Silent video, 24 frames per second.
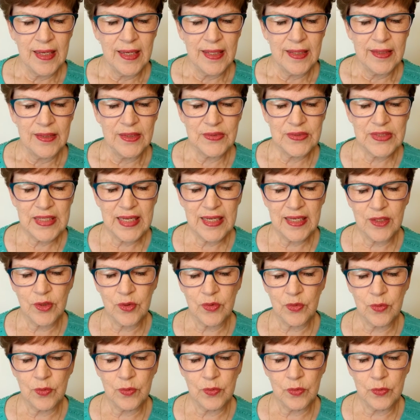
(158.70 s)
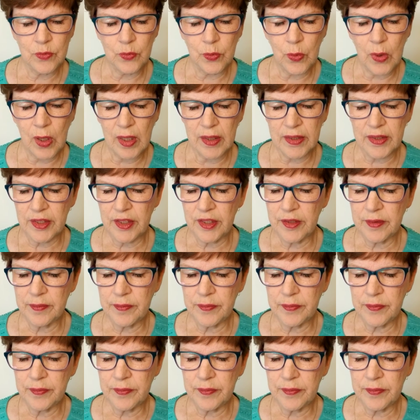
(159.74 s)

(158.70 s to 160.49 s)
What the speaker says: Lieutenant Walker